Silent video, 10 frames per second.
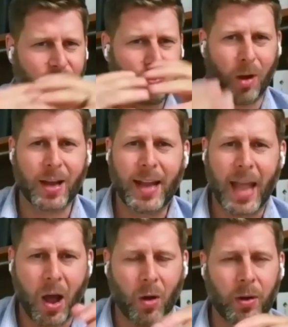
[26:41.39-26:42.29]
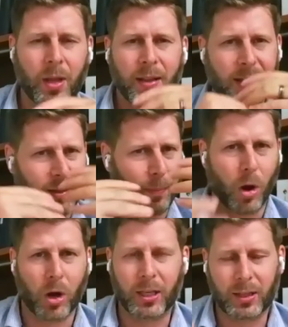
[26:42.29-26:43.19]
run down, that the
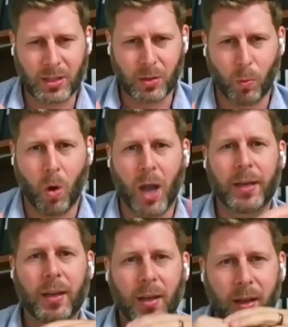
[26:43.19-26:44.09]
market doesn't want.